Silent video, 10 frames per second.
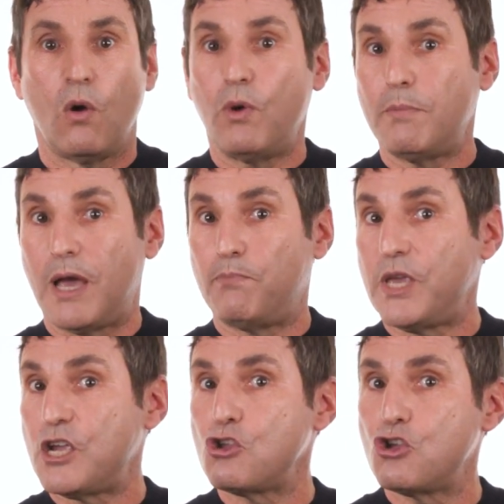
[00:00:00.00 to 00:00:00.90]
We might
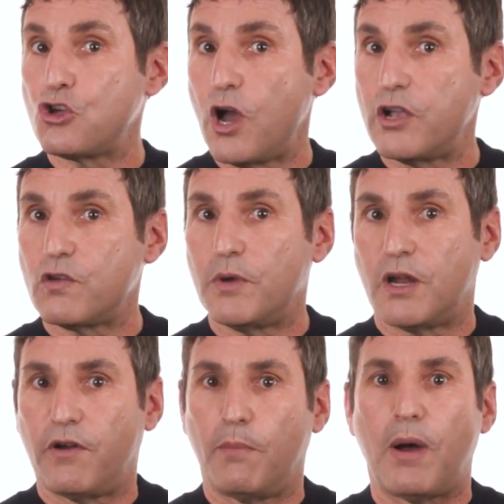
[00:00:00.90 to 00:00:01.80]
be in judgment
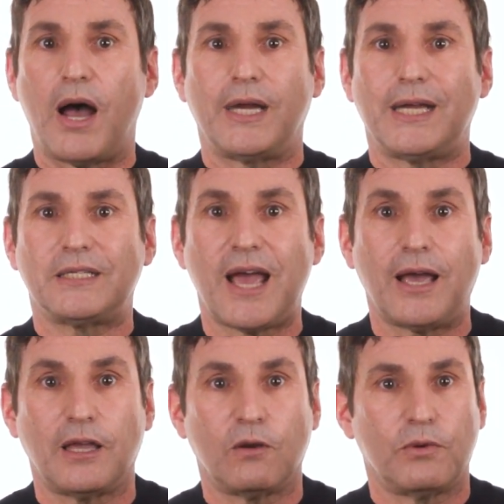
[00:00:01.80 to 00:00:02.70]
of our body,
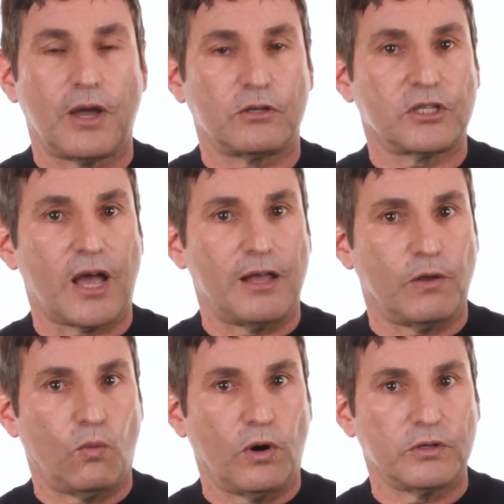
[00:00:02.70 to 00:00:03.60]
attacking it with our
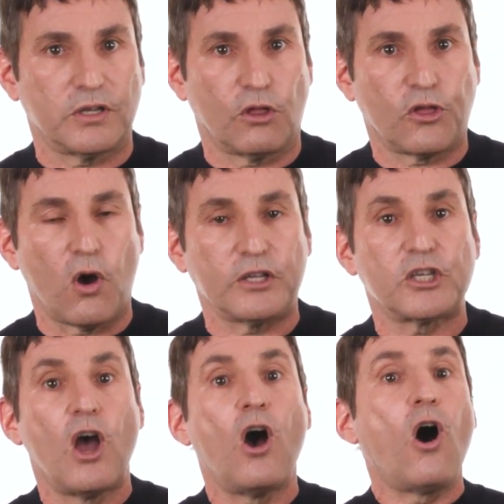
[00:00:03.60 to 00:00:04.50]
silent words and
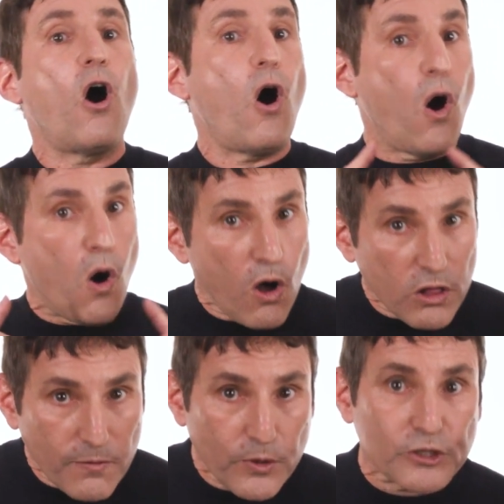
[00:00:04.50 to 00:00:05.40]
thoughts,
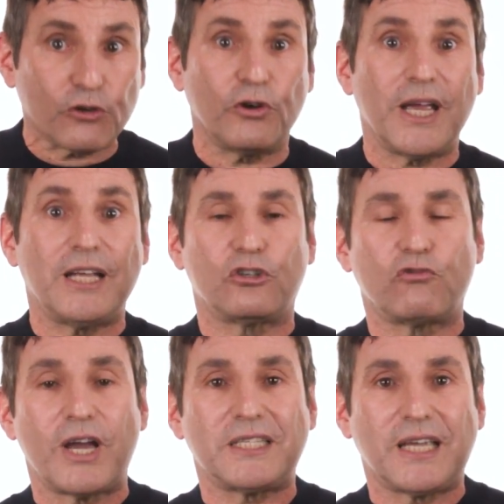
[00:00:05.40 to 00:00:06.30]
all of which create
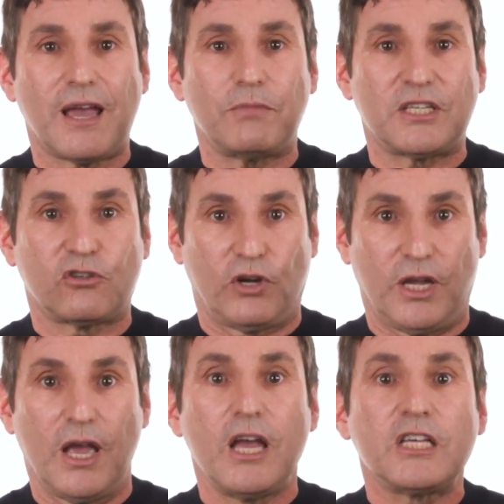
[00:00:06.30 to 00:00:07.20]
stress
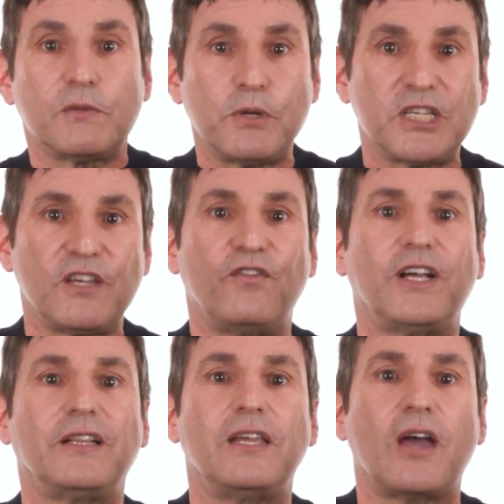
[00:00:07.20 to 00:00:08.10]
chemistry,
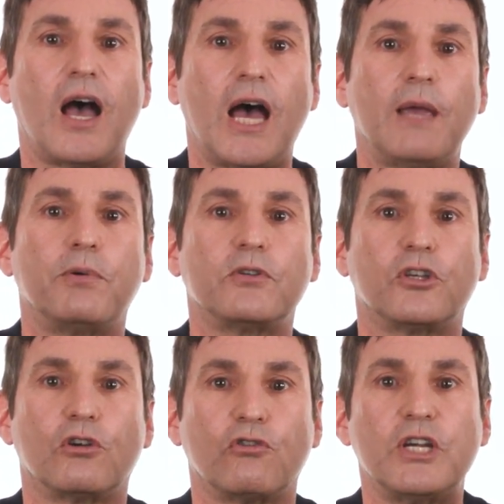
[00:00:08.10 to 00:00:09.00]
specifically the
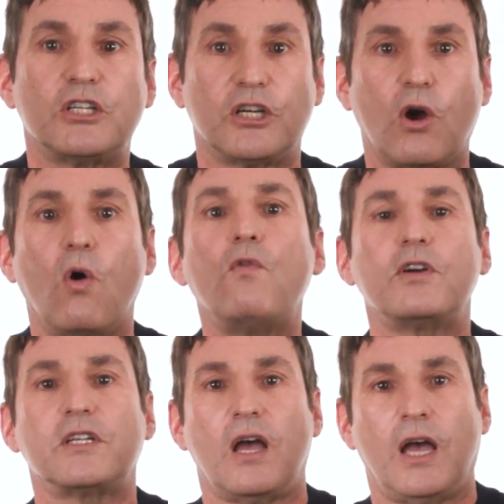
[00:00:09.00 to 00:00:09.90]
hypersecretion
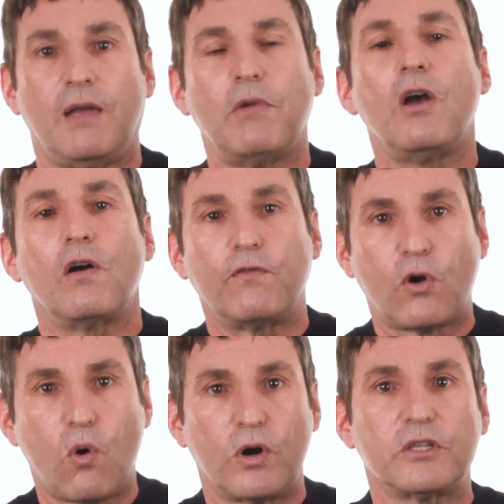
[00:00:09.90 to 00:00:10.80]
over time
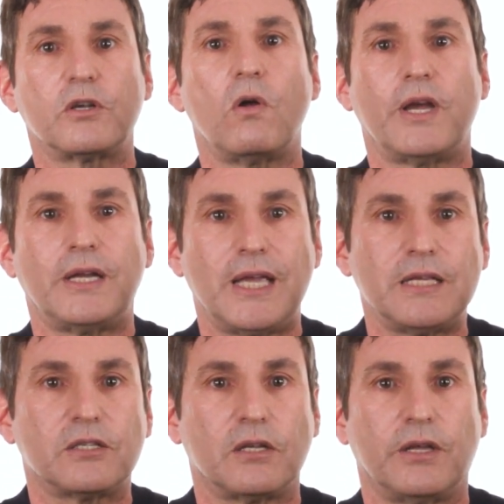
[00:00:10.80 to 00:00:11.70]
of cortisol and
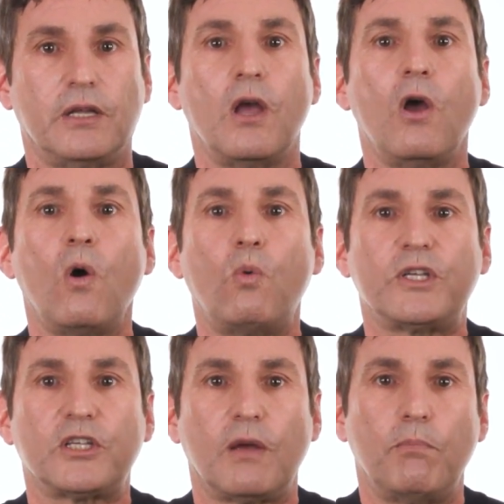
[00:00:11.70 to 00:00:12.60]
insulin,
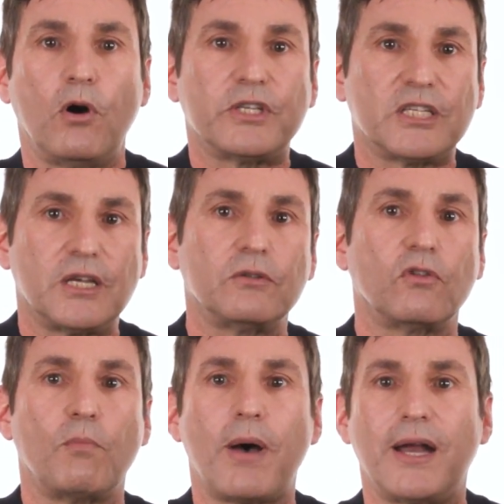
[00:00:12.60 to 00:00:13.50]
which can both
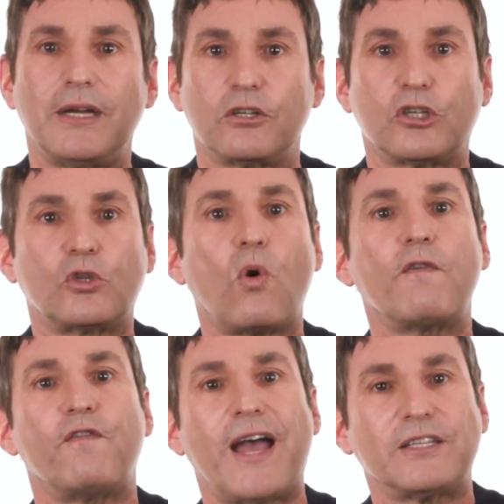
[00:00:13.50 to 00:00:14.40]
signal the body to
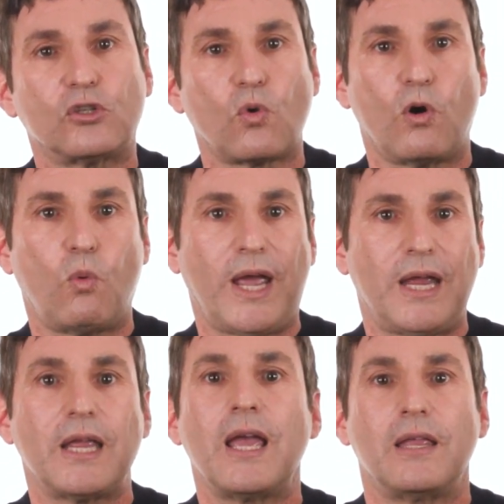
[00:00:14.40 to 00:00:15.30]
store fat, store
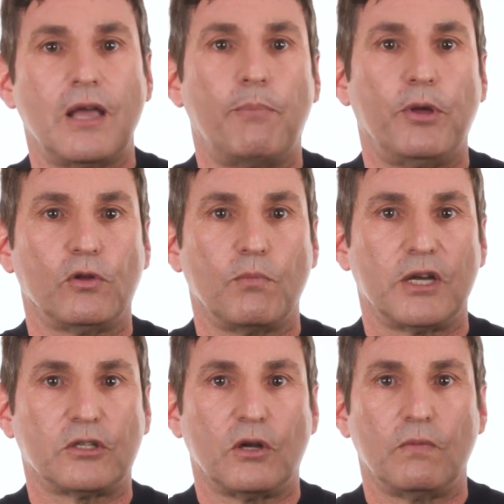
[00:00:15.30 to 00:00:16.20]
weight, not build
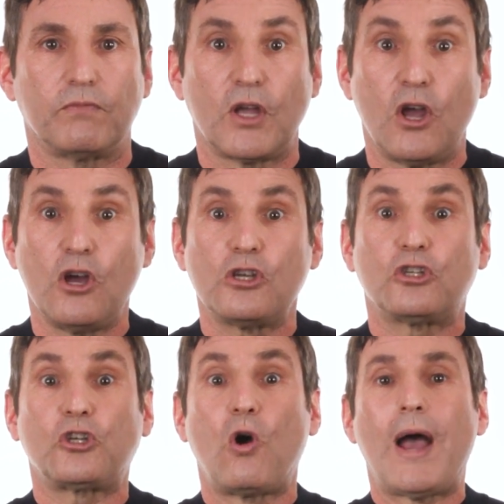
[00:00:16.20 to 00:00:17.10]
muscle.
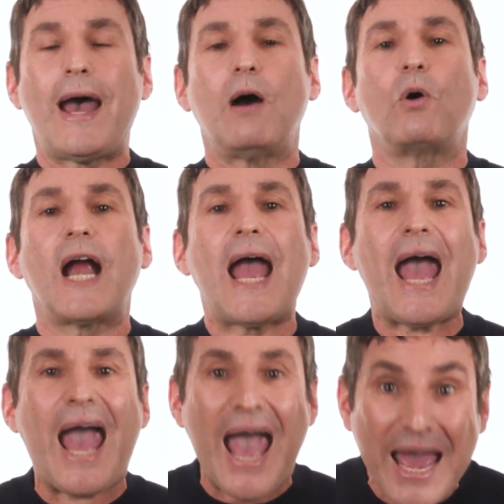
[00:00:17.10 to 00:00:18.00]
So
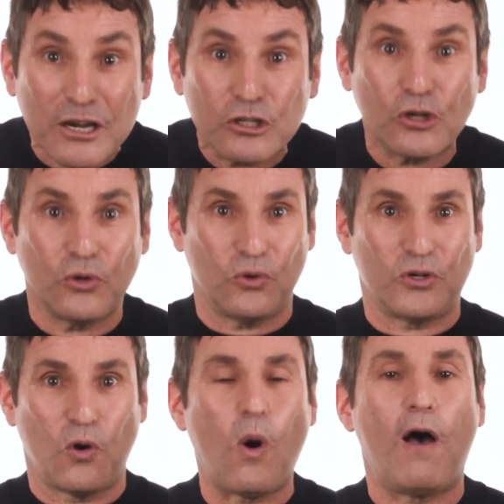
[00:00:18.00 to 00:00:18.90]
our
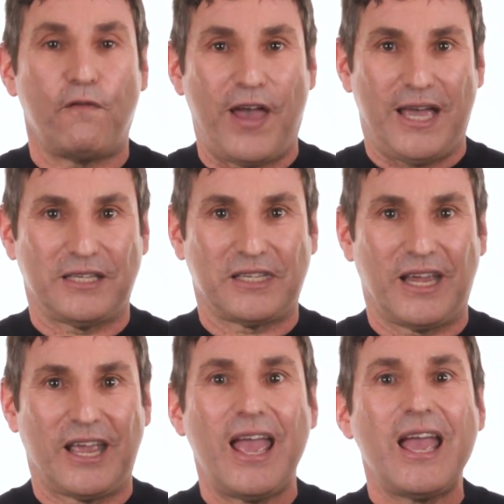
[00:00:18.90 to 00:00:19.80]
attitude while
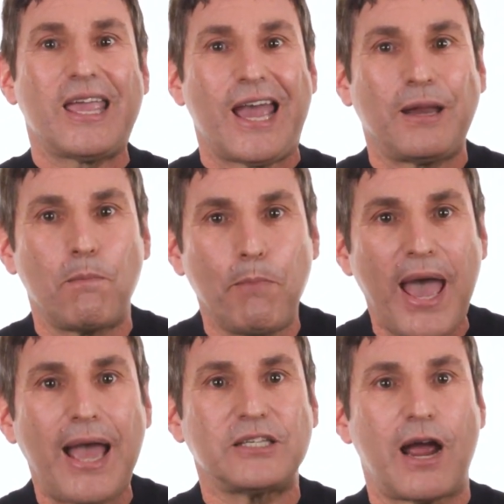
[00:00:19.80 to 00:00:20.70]
fasting can
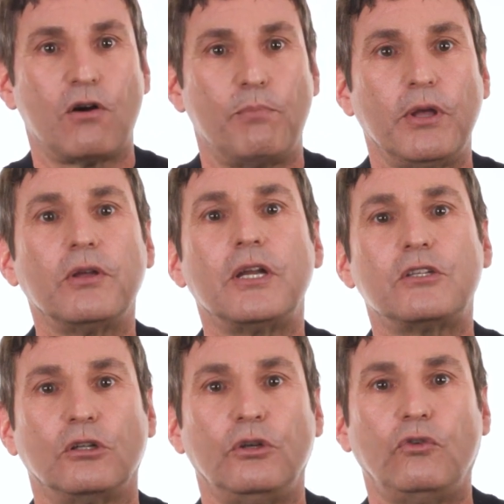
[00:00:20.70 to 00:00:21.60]
impact our ability
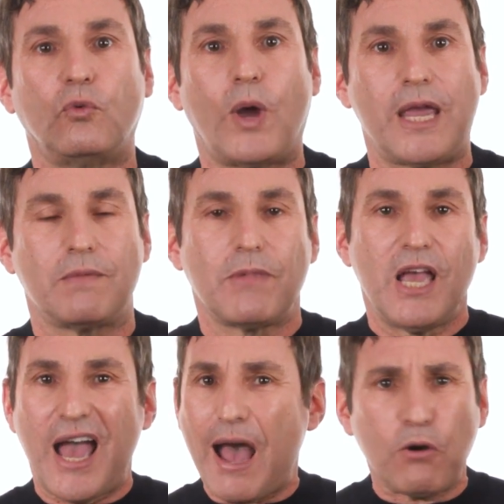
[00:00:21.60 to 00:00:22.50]
to lose weight.
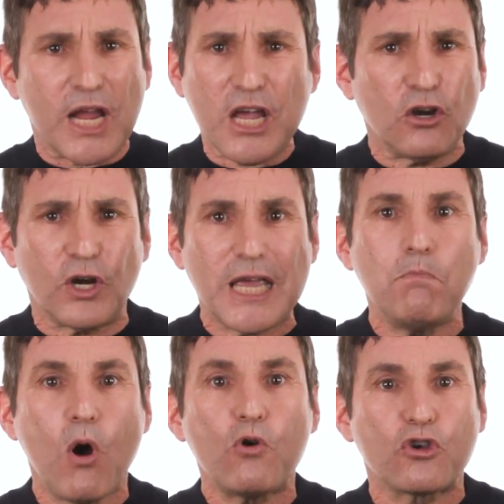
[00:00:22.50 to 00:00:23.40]
Our inner
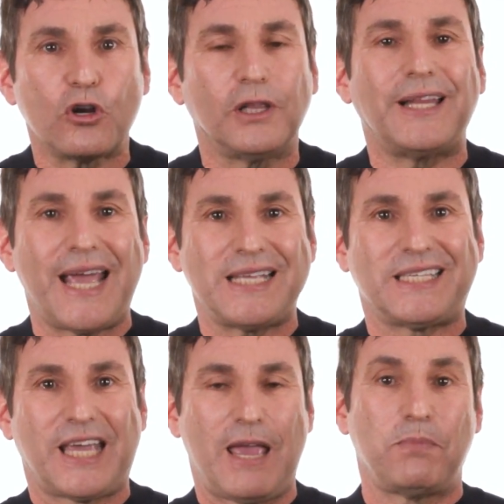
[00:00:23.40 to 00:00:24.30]
emotional
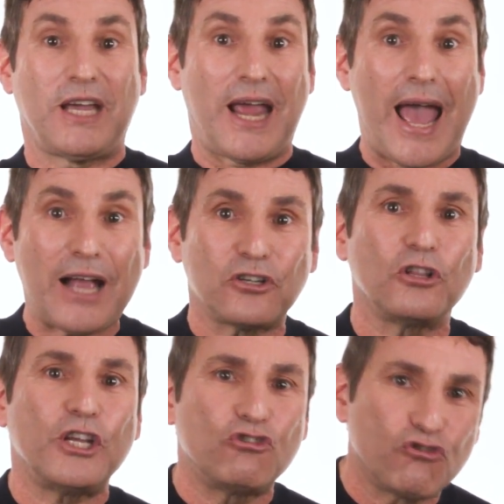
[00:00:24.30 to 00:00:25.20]
landscape can
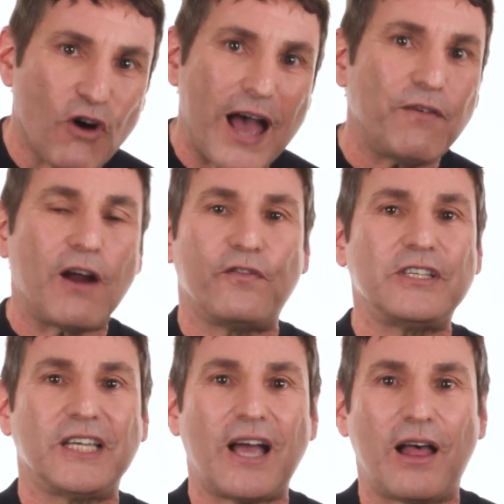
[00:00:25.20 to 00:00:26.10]
actually drive our
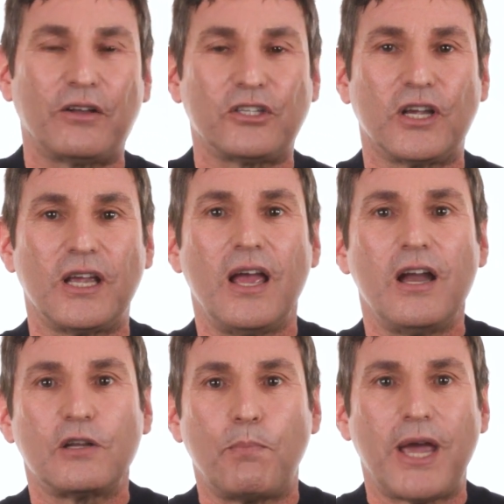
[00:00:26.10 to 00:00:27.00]
physiology
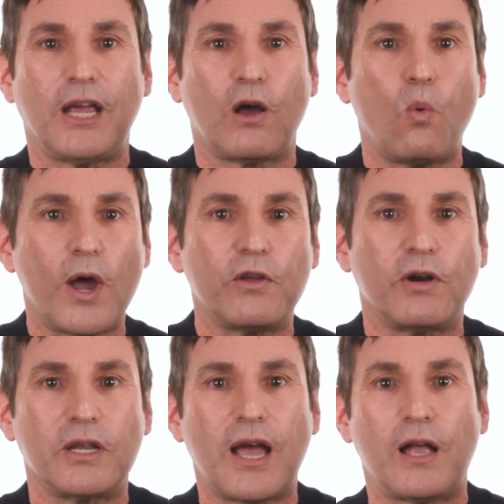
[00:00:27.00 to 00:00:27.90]
depending on
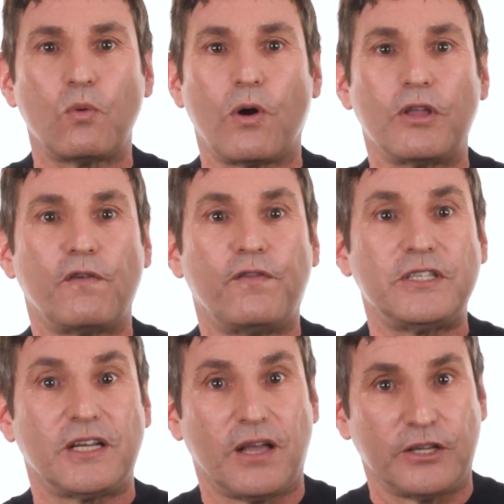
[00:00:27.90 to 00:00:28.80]
whether or not we're in the
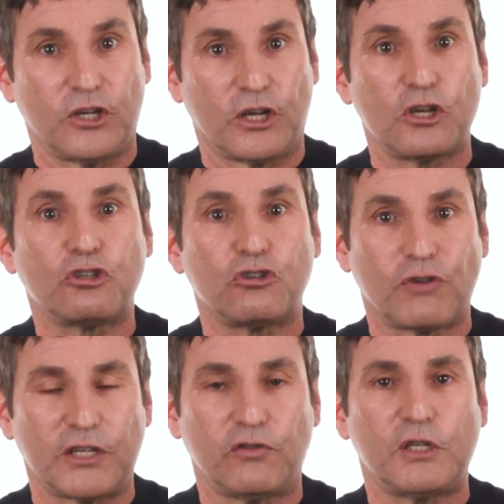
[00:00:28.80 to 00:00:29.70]
physiologic
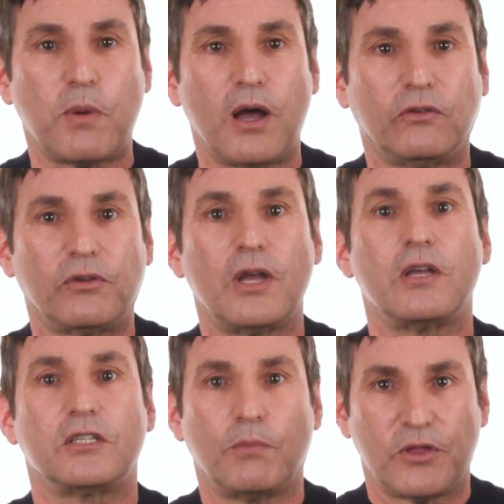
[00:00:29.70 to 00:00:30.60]
stress response,
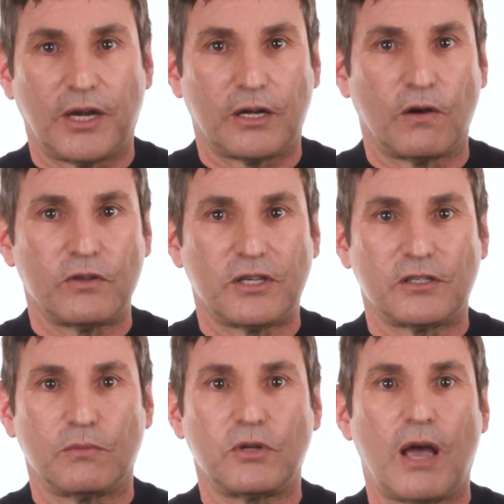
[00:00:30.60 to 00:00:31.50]
sympathetic nervous
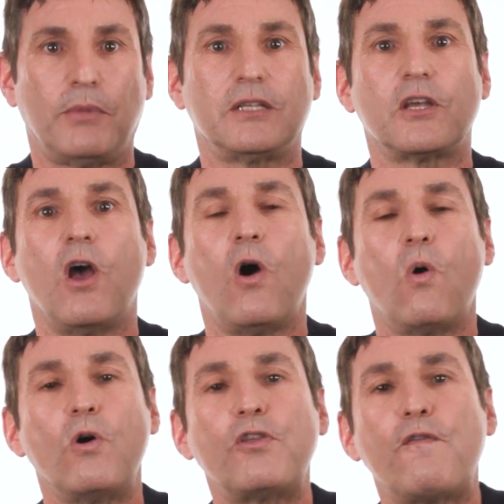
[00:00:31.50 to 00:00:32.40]
system dominance,
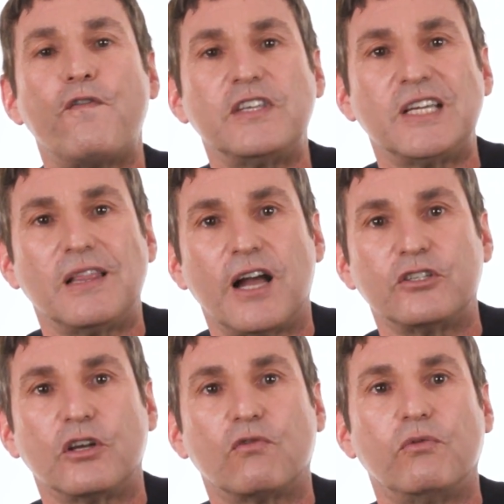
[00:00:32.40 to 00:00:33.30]
or the
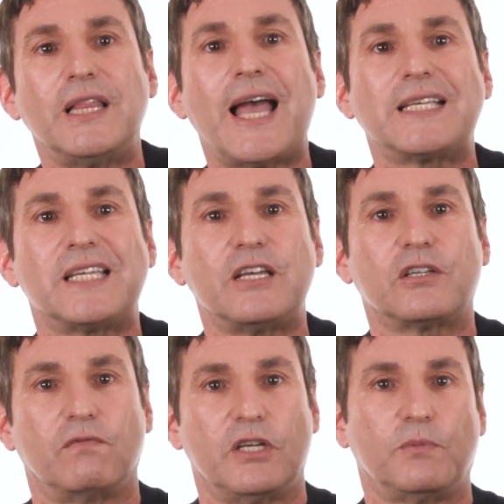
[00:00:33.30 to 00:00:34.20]
physiologic
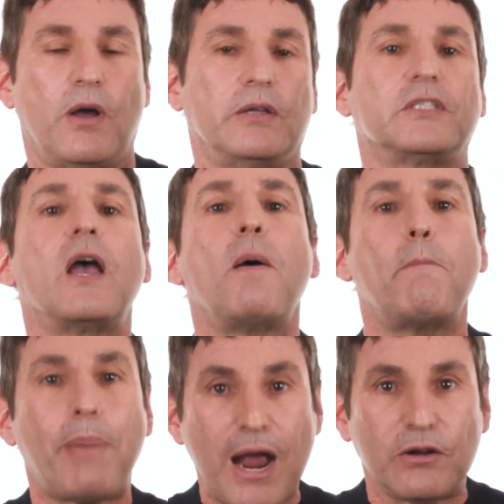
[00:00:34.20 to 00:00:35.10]
relaxation response,
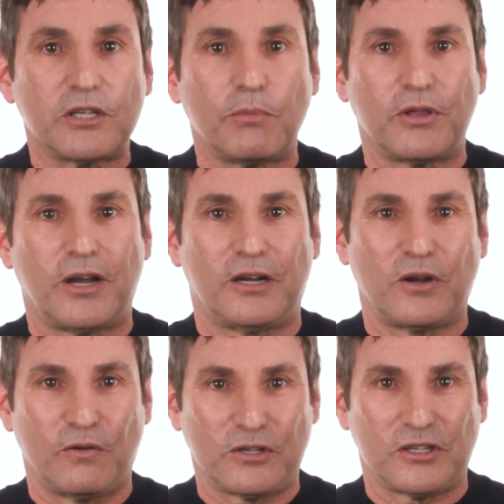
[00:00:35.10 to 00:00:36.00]
parasympathetic
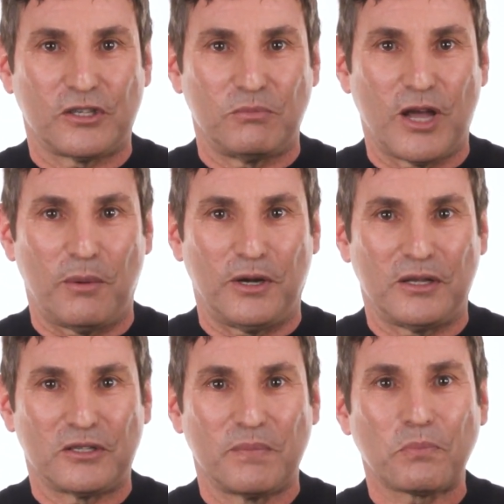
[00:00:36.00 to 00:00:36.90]
nervous system
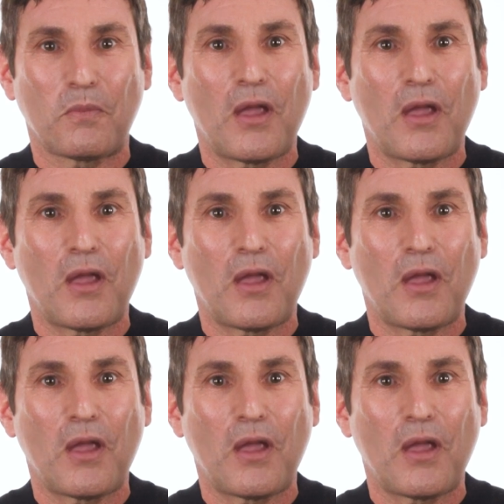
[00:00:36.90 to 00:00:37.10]
dominance.